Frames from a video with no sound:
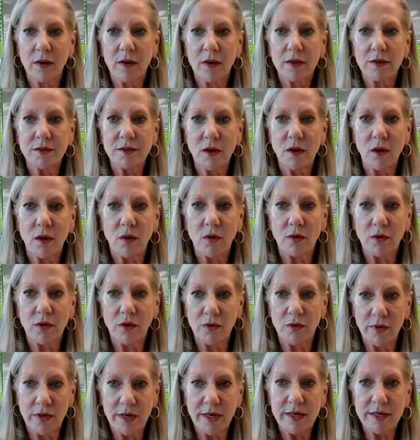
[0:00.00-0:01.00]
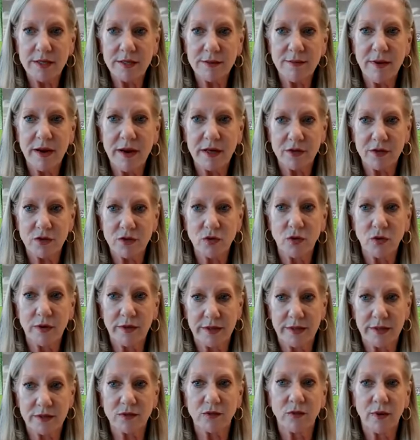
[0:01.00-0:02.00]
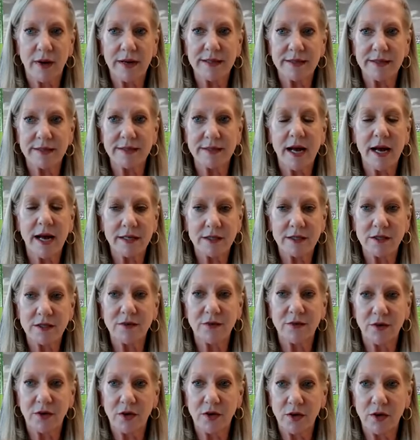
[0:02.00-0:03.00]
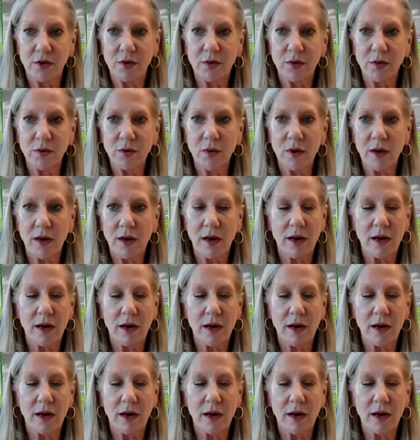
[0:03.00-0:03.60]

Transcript: So you need to make sure it's right-sized for you.